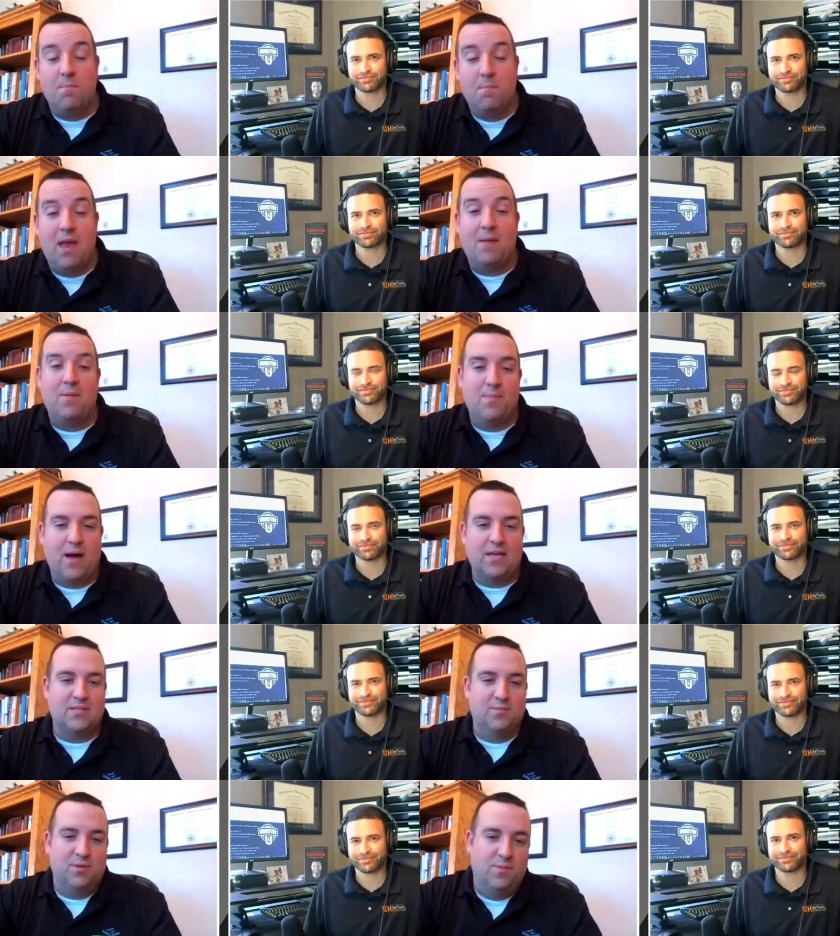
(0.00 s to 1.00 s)
Speaker 1: to maybe
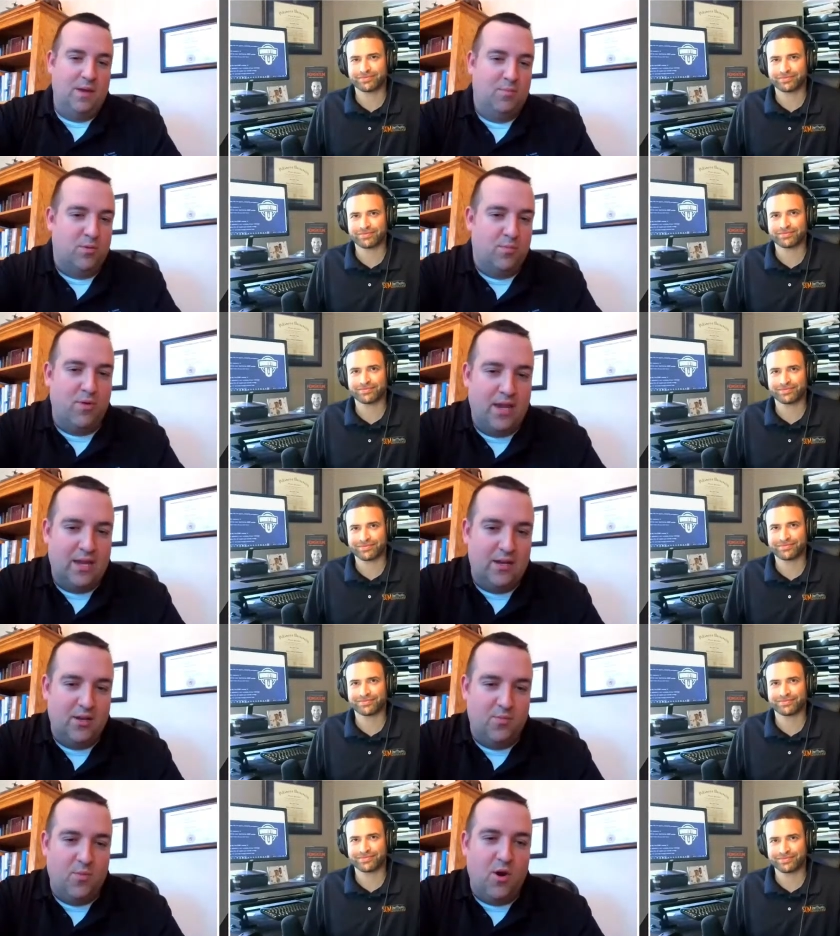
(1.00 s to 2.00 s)
possibly be able to break
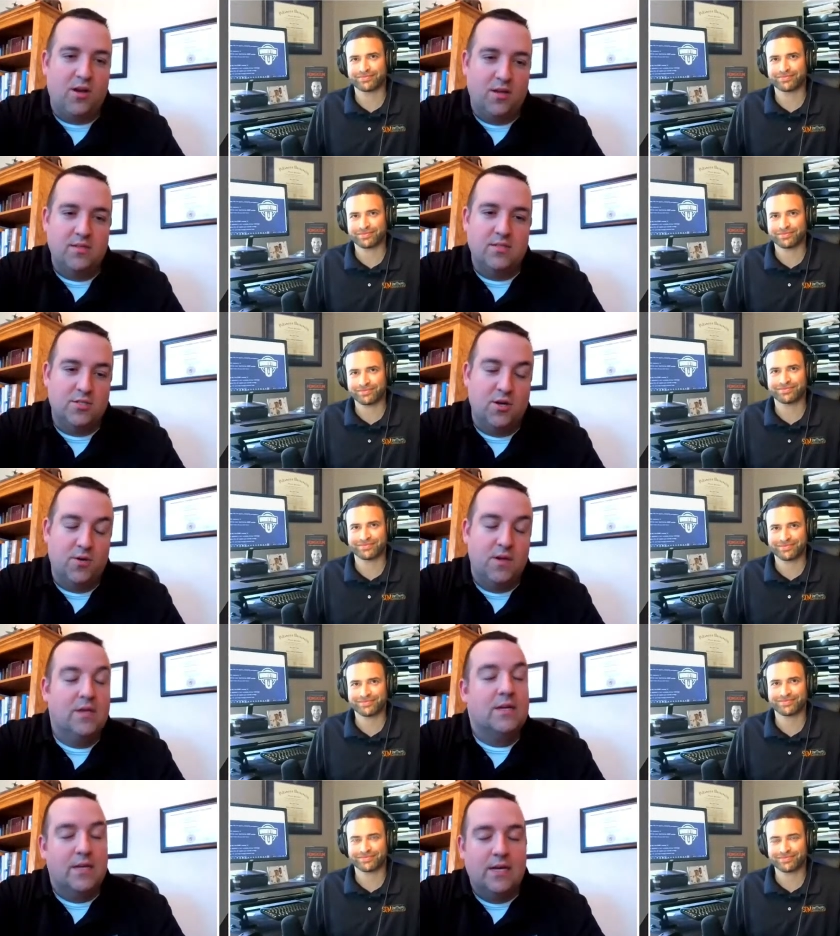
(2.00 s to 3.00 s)
into the market.
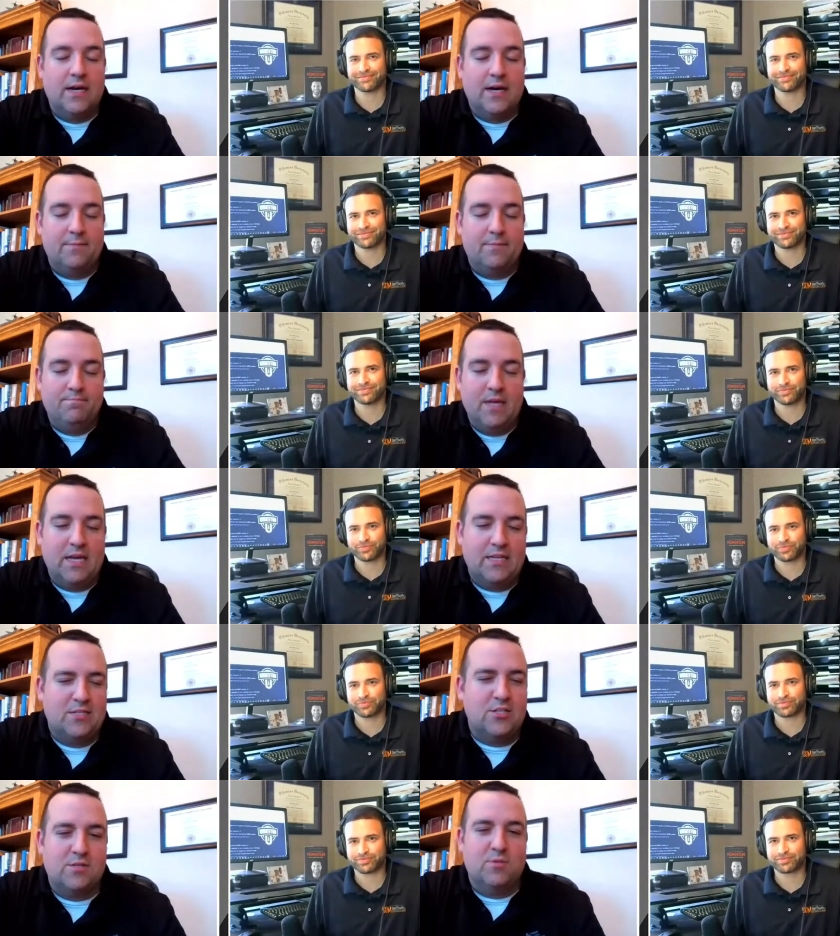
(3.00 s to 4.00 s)
So, um,
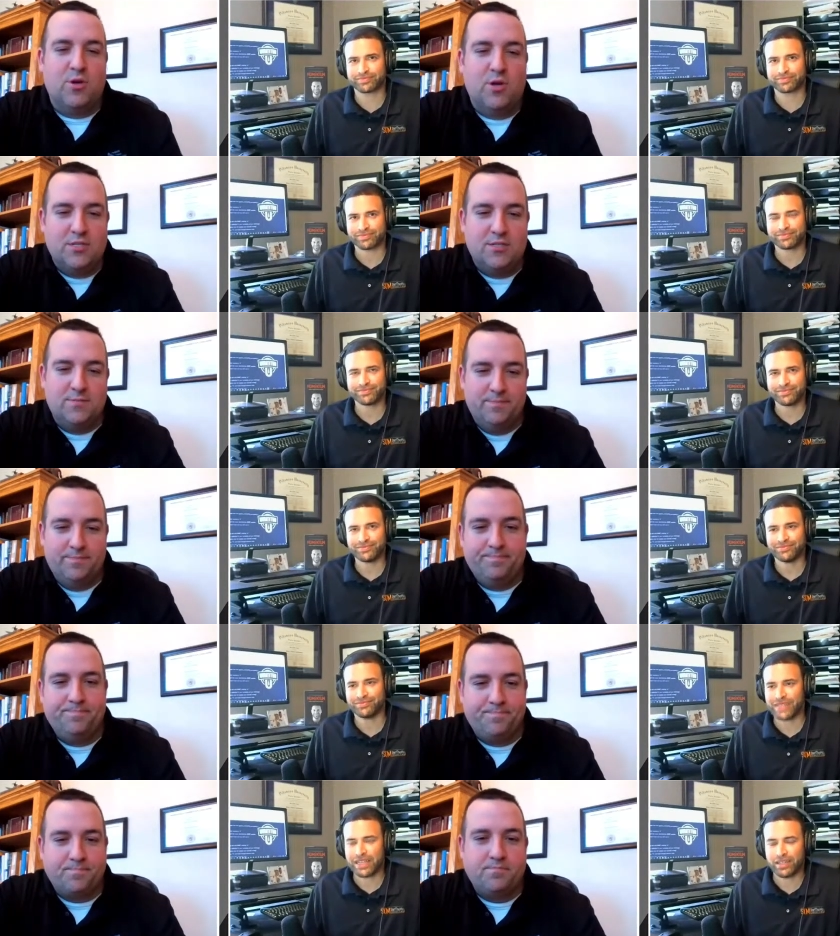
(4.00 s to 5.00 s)
yeah, just some thoughts.
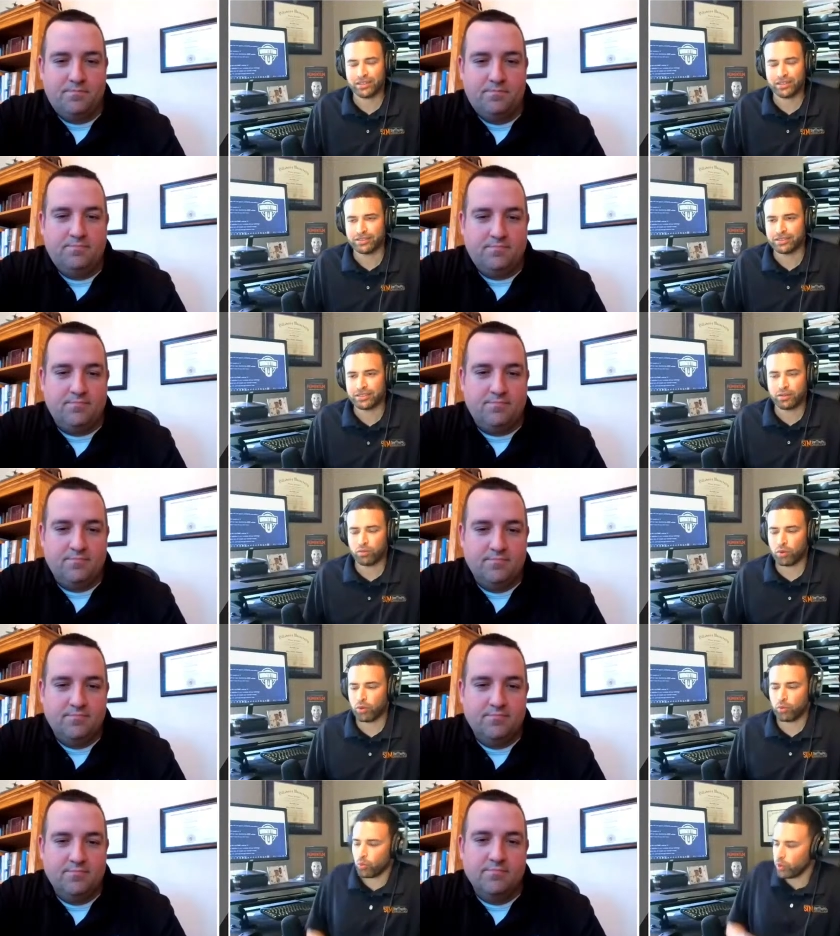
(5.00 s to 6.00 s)

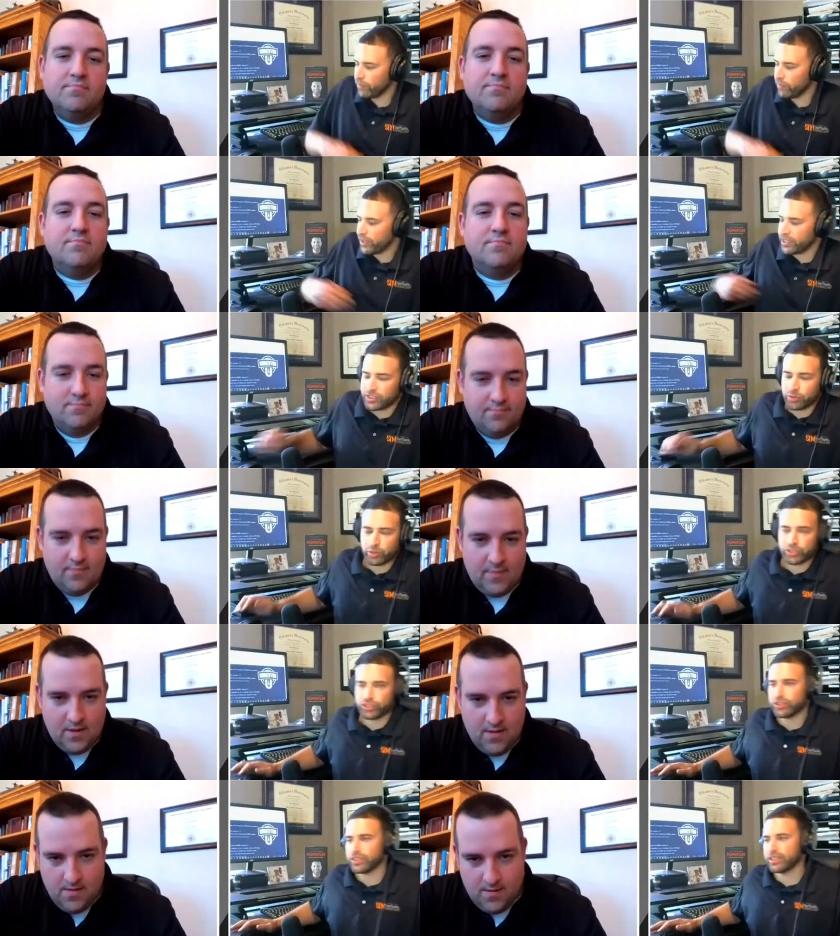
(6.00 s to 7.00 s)
Speaker 2: Well, what advice
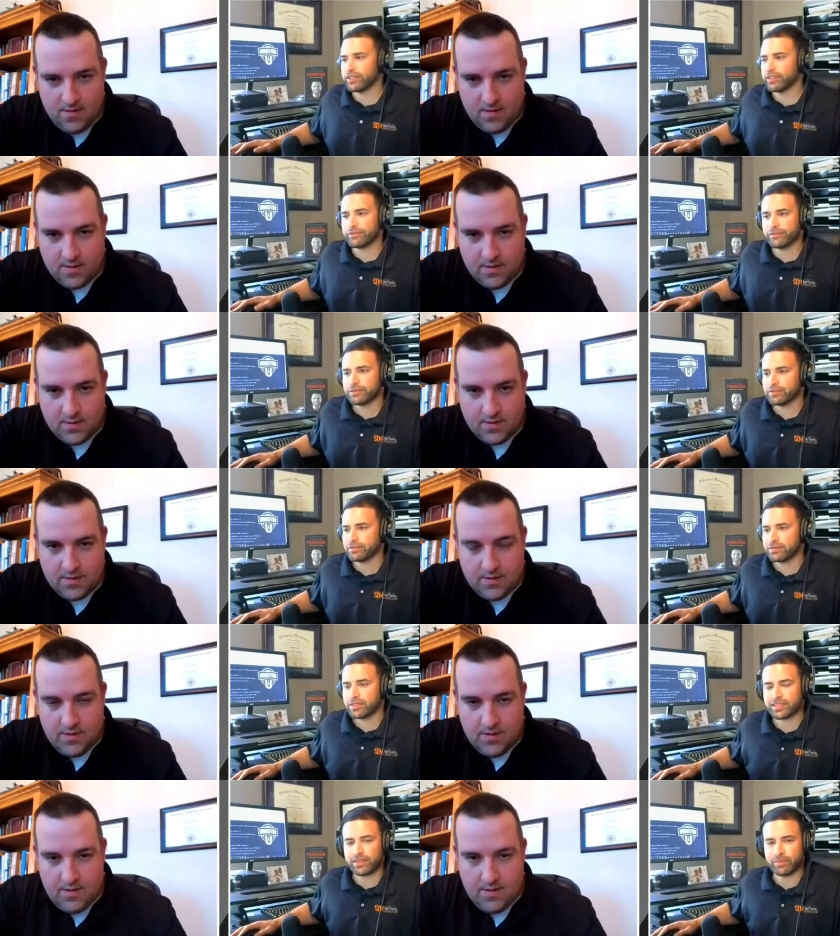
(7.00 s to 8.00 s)
would you give
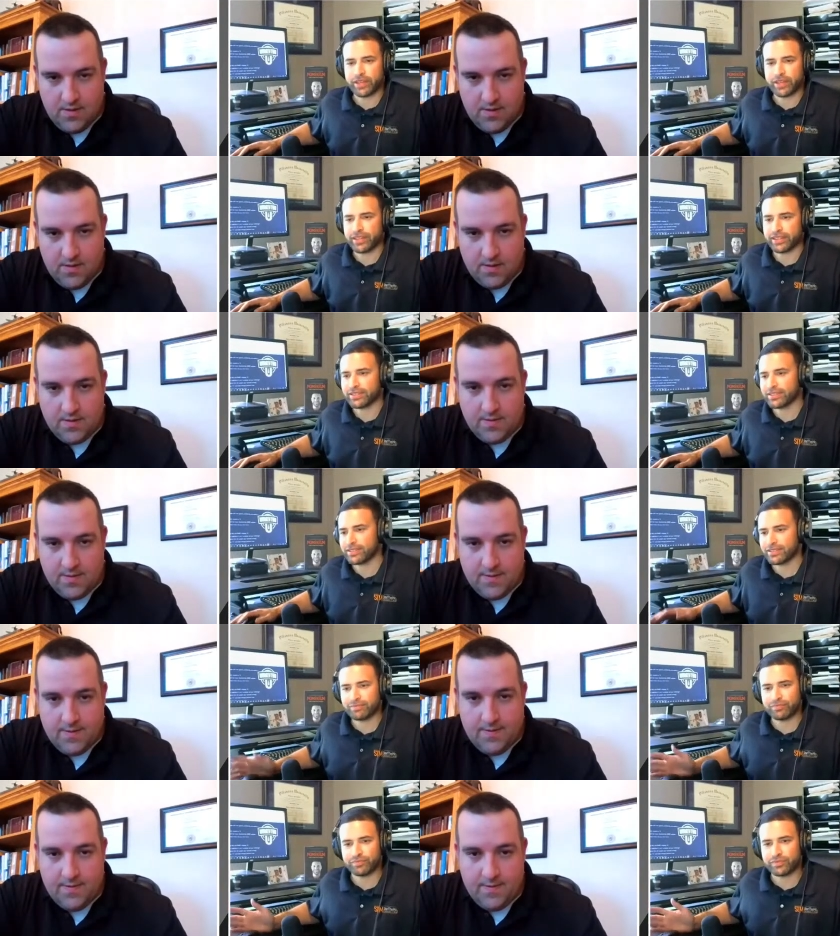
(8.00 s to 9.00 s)
to somebody that's
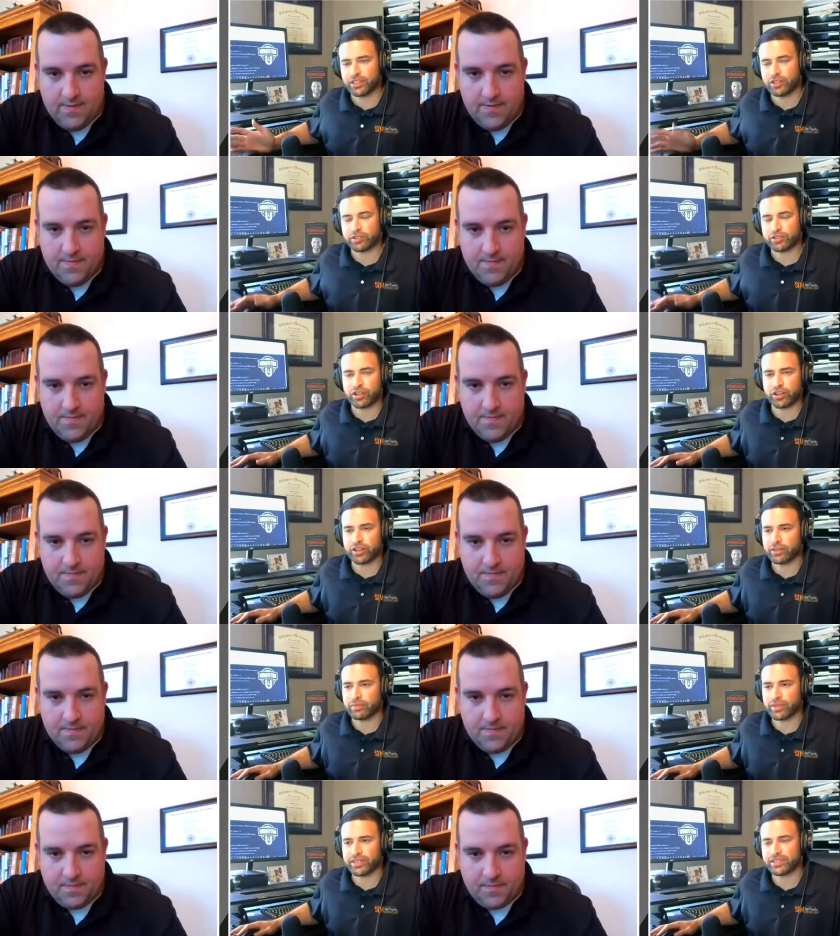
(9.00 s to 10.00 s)
you know
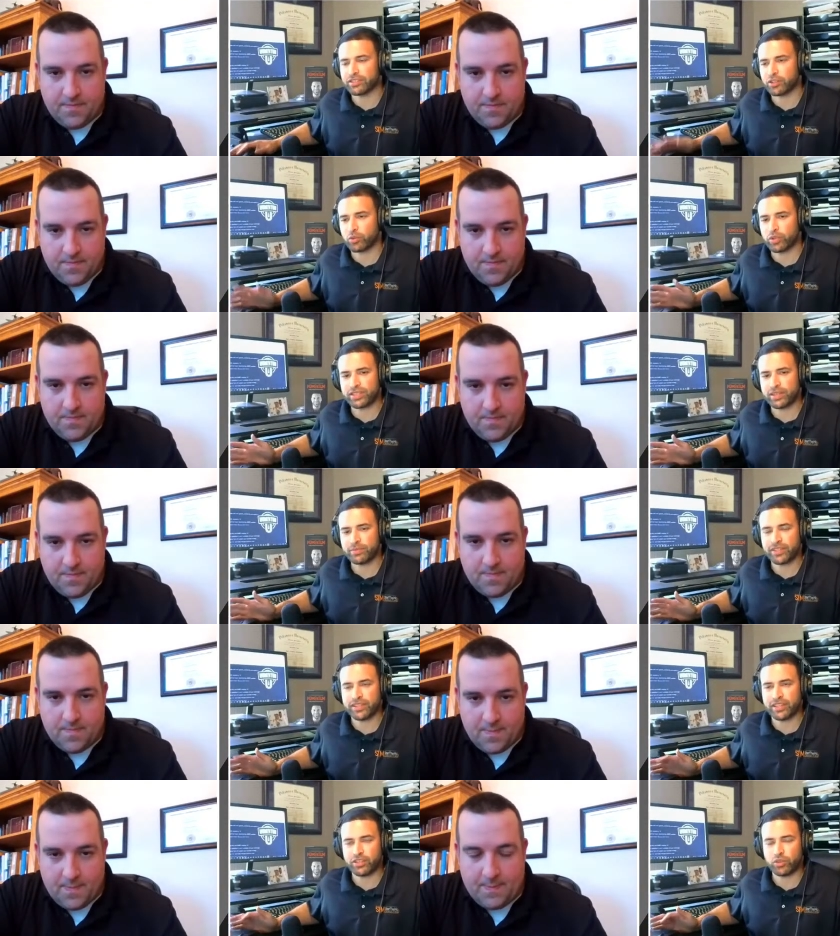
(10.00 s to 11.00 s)
starting a business, or what's
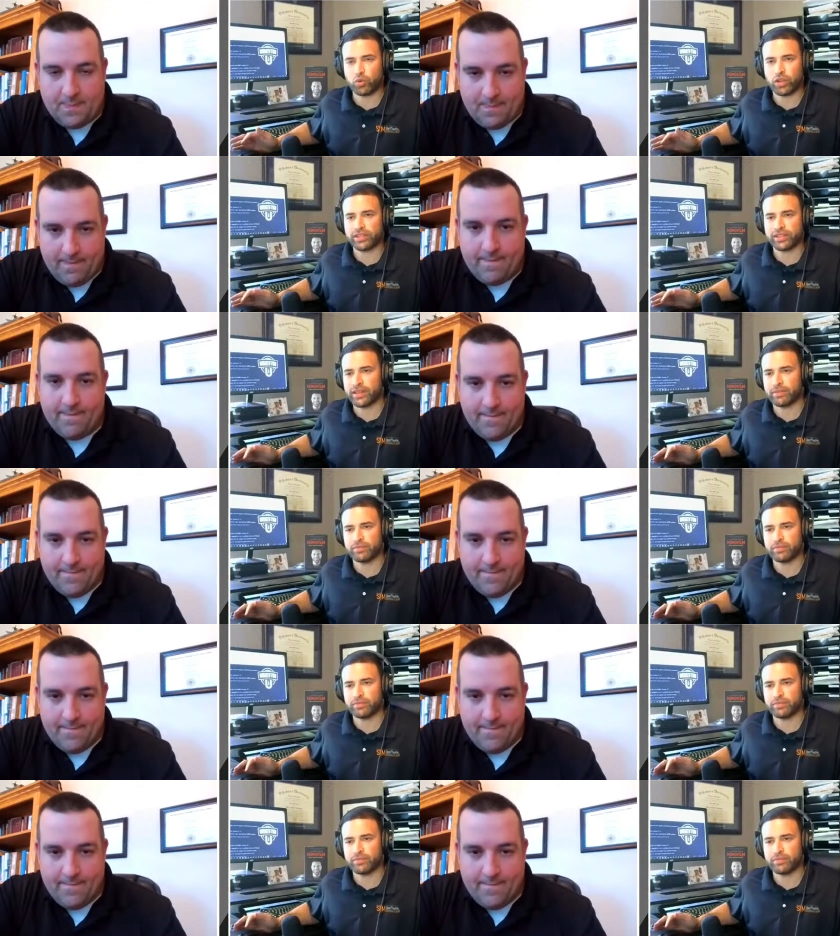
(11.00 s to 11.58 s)
something that you want